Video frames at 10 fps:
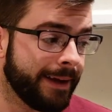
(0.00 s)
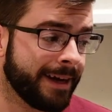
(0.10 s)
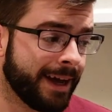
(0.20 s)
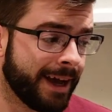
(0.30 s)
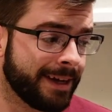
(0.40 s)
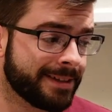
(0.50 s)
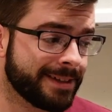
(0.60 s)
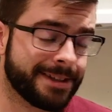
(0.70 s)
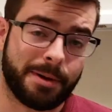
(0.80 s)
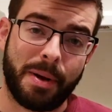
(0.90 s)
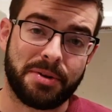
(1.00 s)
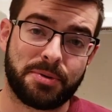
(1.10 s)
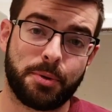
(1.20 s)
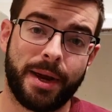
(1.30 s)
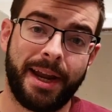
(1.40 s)
And it's going to come out
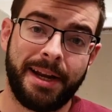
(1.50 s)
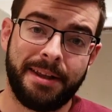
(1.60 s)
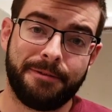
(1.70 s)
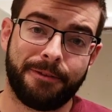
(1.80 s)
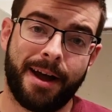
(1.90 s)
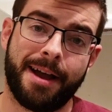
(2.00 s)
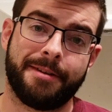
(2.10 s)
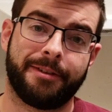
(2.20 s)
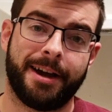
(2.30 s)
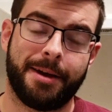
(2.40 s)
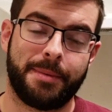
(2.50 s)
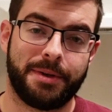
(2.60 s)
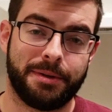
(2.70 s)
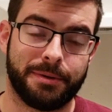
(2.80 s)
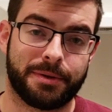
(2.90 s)
to 85
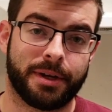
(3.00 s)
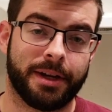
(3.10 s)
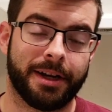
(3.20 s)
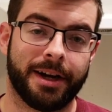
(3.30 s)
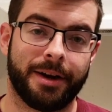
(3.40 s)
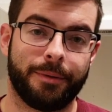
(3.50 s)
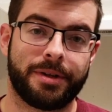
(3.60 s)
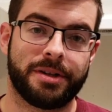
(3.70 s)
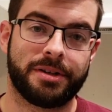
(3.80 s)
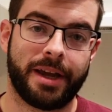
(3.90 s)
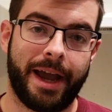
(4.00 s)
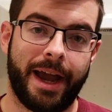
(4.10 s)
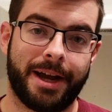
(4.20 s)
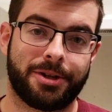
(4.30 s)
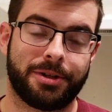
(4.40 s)
IBUs, uh, which is
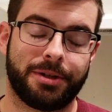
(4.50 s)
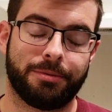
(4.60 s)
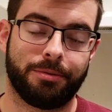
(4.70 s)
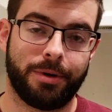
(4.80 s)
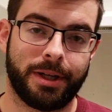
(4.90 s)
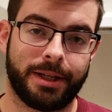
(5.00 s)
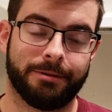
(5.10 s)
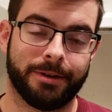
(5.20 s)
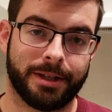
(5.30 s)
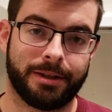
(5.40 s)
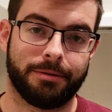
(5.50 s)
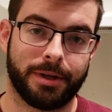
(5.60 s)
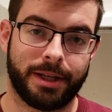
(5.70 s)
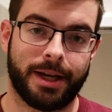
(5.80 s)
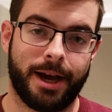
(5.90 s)
actually really, really,
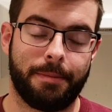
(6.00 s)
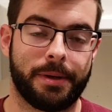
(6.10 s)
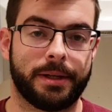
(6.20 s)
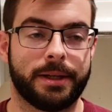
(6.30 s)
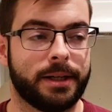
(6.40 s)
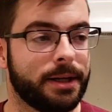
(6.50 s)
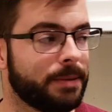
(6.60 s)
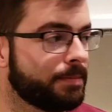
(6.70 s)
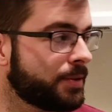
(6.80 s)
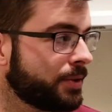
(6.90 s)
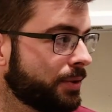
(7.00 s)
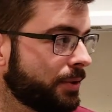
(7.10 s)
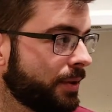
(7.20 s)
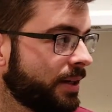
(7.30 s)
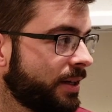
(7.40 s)
really hoppy. Um,
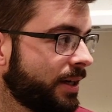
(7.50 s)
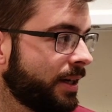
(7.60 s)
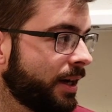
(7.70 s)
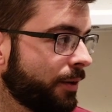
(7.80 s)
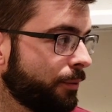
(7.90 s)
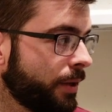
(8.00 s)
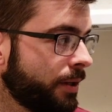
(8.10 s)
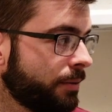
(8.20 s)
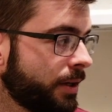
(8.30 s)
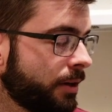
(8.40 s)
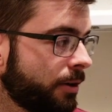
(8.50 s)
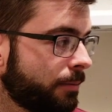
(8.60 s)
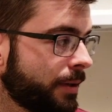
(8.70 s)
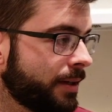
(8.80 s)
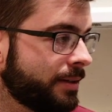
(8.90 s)
so I really, really
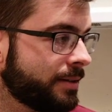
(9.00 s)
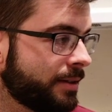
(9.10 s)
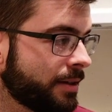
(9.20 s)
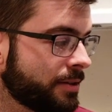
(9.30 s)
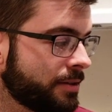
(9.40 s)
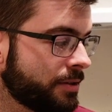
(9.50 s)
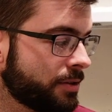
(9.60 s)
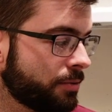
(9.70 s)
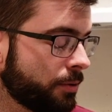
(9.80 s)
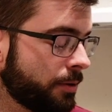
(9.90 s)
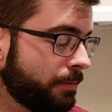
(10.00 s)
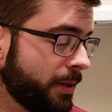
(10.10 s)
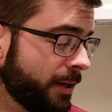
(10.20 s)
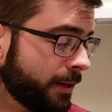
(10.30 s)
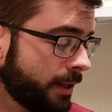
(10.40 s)
hope that this doesn't destroy the
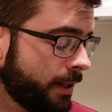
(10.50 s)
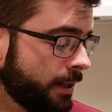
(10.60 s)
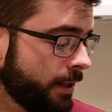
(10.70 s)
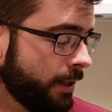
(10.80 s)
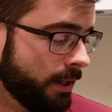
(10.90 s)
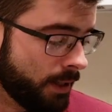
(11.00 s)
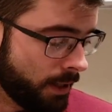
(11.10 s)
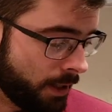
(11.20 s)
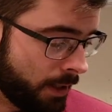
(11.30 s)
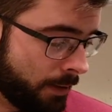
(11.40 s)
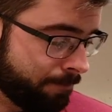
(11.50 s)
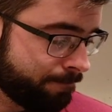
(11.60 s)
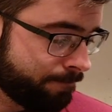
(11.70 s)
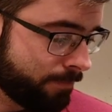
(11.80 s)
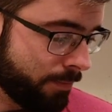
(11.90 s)
beer. Um,
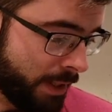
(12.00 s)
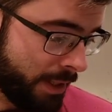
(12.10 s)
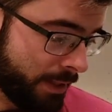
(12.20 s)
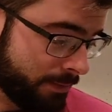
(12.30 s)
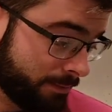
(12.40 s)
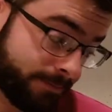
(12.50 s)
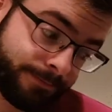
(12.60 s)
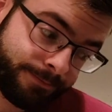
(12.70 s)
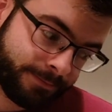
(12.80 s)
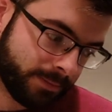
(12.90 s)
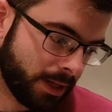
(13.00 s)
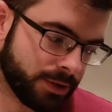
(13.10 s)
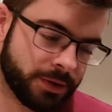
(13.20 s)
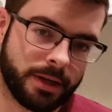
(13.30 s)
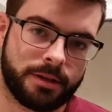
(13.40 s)
but I
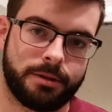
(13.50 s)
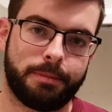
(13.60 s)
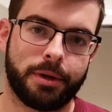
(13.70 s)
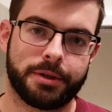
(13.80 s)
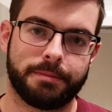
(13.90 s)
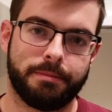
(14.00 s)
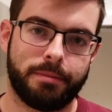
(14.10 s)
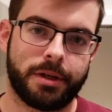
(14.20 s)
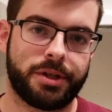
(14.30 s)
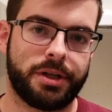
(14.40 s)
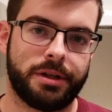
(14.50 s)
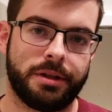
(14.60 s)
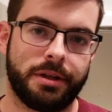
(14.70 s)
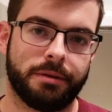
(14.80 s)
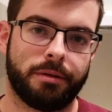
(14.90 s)
tried to put as much
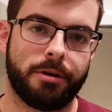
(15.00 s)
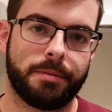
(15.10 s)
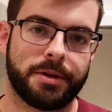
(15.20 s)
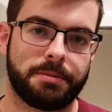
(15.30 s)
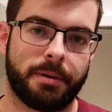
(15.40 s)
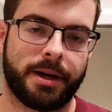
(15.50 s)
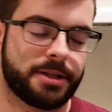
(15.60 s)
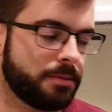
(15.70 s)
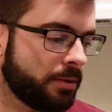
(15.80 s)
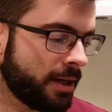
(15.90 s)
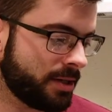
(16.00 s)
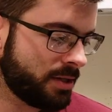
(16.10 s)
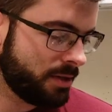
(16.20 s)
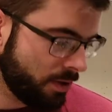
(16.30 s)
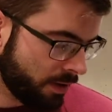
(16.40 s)
into the aroma as possible. I
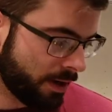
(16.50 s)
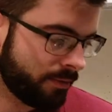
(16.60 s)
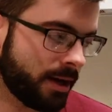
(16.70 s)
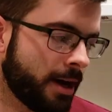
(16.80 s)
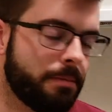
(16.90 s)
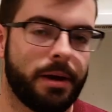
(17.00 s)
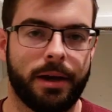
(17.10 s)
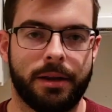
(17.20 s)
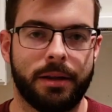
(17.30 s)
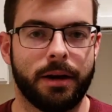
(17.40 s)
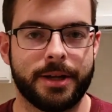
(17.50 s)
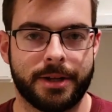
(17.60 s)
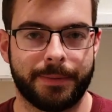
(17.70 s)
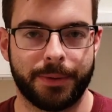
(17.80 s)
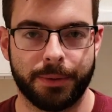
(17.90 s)
still have the hop egg in there as
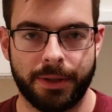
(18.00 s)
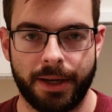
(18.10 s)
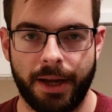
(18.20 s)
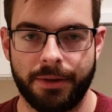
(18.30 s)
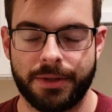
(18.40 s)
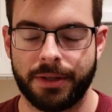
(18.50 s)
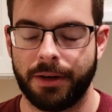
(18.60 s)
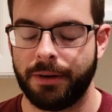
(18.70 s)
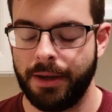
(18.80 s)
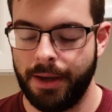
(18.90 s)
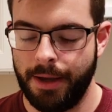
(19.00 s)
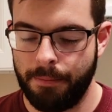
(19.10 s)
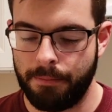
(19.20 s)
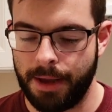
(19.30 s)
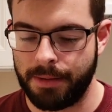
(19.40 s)
I'm cooling down. So
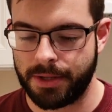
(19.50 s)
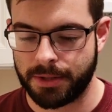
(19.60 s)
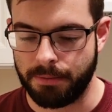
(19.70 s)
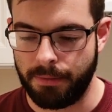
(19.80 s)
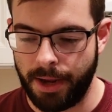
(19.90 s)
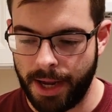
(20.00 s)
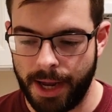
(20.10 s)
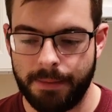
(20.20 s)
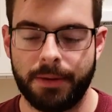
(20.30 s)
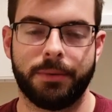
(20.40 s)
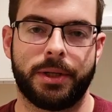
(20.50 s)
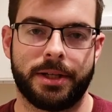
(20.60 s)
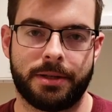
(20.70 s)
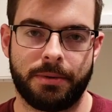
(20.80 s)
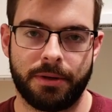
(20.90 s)
maybe, just maybe, we'll
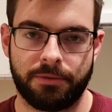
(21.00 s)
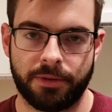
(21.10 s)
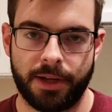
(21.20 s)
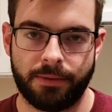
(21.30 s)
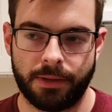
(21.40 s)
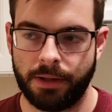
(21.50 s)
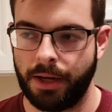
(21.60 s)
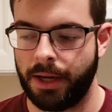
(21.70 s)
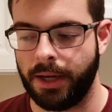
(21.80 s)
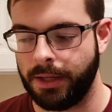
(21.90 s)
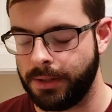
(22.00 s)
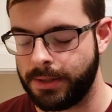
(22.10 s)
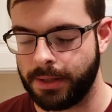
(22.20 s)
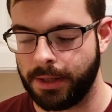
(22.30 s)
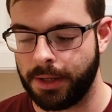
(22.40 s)
get some good flavor
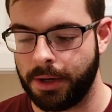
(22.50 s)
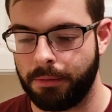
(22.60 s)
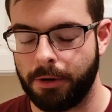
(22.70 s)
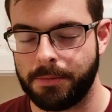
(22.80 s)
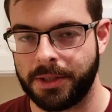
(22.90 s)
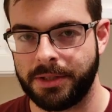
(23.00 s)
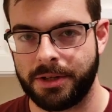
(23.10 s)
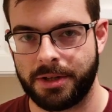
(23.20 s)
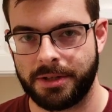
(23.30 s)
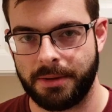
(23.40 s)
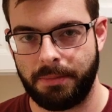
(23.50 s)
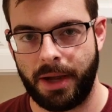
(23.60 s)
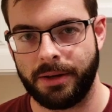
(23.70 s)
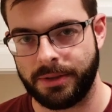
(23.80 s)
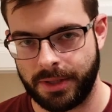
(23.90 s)
and uh, aroma additions to
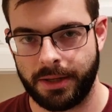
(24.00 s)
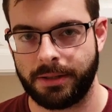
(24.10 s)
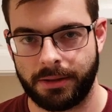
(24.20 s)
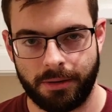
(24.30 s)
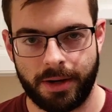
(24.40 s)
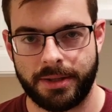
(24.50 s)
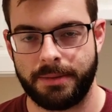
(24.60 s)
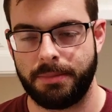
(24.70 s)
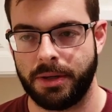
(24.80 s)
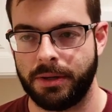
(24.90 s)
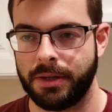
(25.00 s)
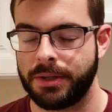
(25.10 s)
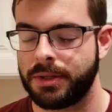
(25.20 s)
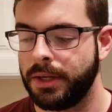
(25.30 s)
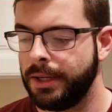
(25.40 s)
balance out the crazy
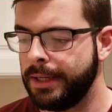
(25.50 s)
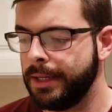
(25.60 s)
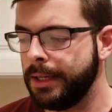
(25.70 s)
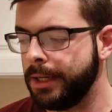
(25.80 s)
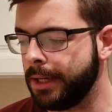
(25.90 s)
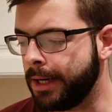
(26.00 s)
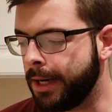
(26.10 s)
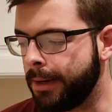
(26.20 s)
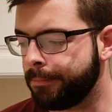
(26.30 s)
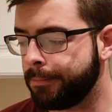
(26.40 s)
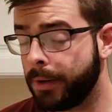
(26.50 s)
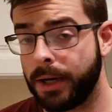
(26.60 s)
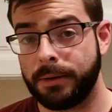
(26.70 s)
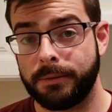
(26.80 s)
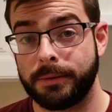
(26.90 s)
bitterness. Um,
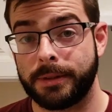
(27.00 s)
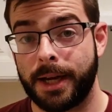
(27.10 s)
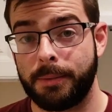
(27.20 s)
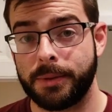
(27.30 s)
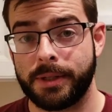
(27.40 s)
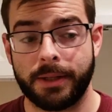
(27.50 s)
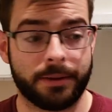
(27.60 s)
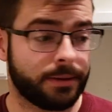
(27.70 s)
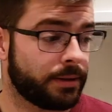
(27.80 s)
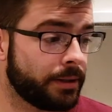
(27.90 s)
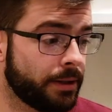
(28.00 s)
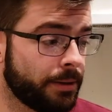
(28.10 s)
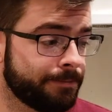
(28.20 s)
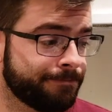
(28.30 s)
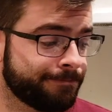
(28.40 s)
but time will tell.
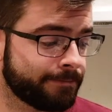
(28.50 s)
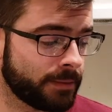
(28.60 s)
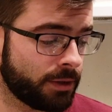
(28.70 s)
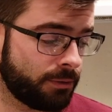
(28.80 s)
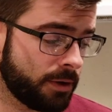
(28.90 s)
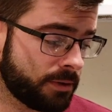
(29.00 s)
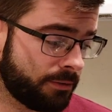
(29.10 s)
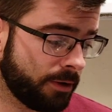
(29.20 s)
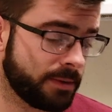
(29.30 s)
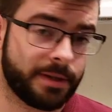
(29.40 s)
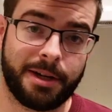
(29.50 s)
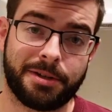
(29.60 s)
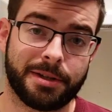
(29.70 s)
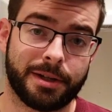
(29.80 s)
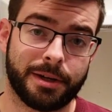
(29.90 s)
So as far as the
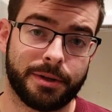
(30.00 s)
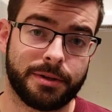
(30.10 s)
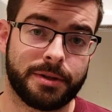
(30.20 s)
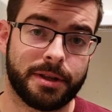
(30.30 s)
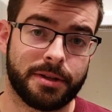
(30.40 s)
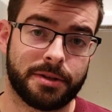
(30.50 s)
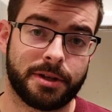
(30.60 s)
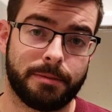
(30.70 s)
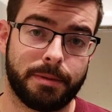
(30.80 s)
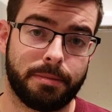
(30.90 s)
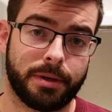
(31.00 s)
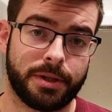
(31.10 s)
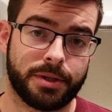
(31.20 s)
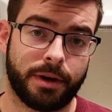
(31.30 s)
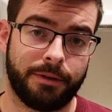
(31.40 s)
fermentation goes, this is going to be
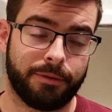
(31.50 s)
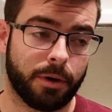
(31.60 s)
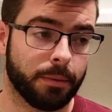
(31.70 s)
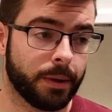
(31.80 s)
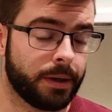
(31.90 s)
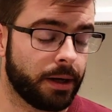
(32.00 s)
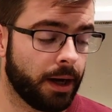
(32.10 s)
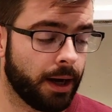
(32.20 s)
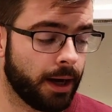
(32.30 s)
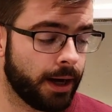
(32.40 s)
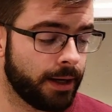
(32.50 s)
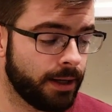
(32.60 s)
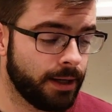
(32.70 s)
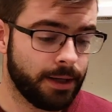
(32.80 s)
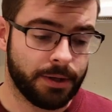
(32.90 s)
pretty straightforward. Uh,
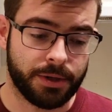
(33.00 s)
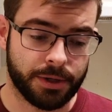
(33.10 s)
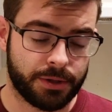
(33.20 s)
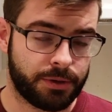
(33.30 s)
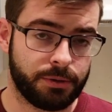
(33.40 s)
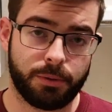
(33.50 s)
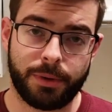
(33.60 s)
just two